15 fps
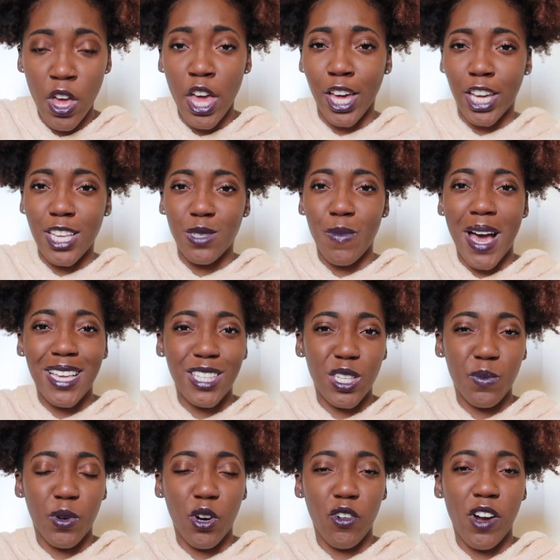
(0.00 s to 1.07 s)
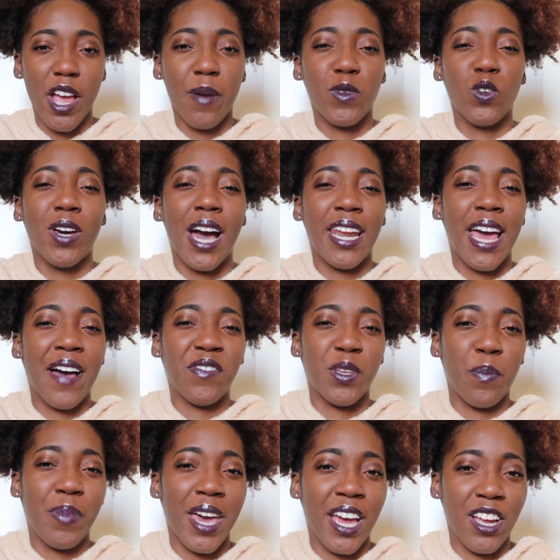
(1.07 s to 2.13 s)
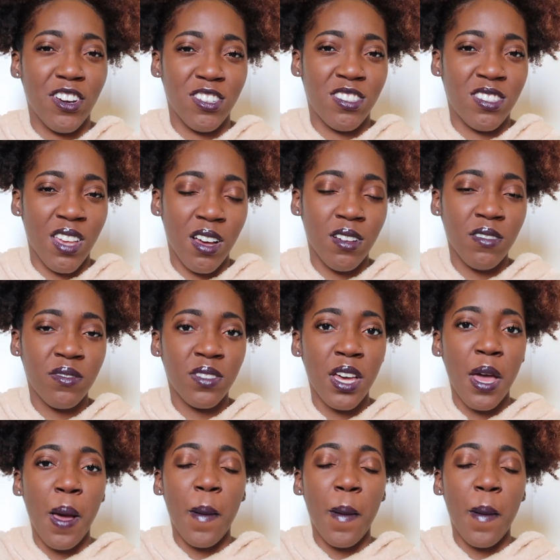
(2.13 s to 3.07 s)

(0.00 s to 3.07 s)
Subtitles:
because master's program you kind of have to pay yourself.